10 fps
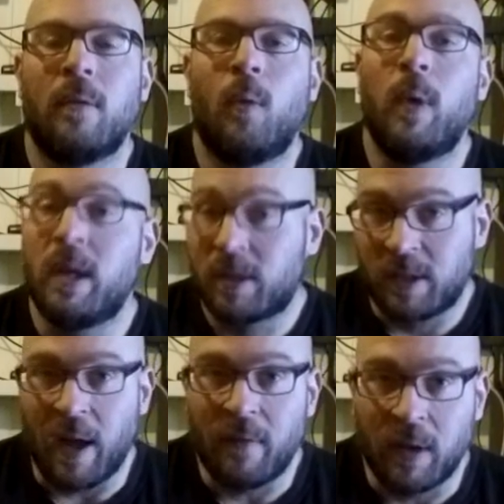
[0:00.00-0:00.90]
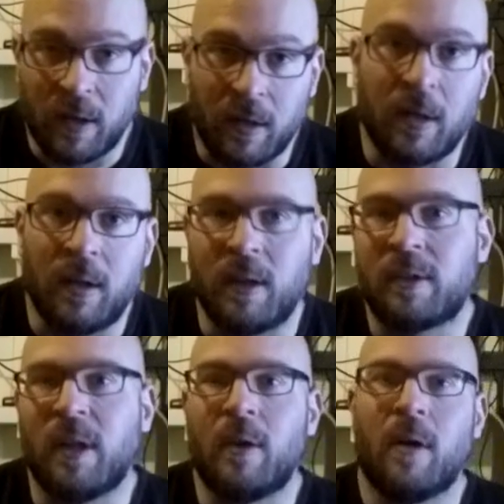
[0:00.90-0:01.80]
week 7,
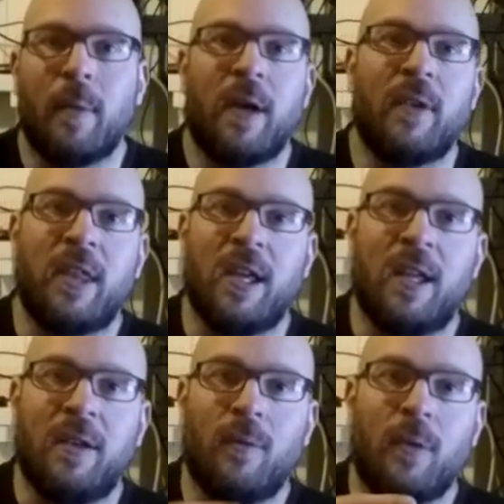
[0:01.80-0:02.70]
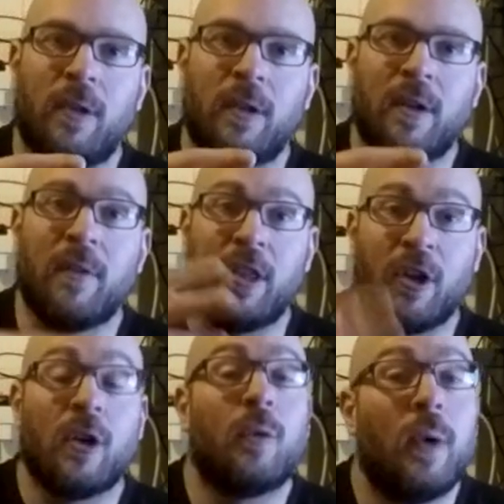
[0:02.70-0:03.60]
etc. But everything with this every
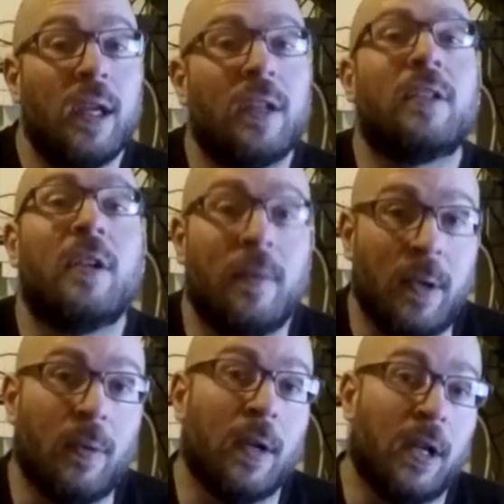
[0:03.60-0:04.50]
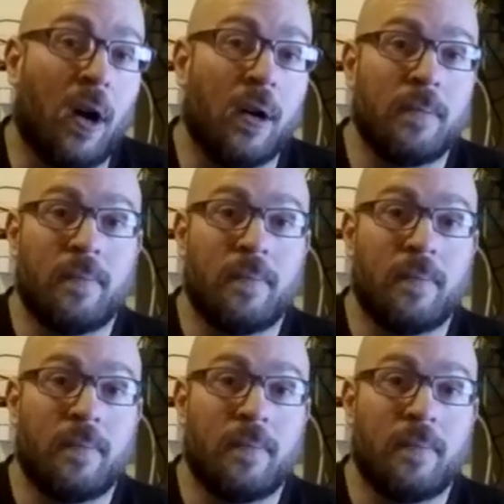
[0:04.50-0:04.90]
3rd week is going to be really hard.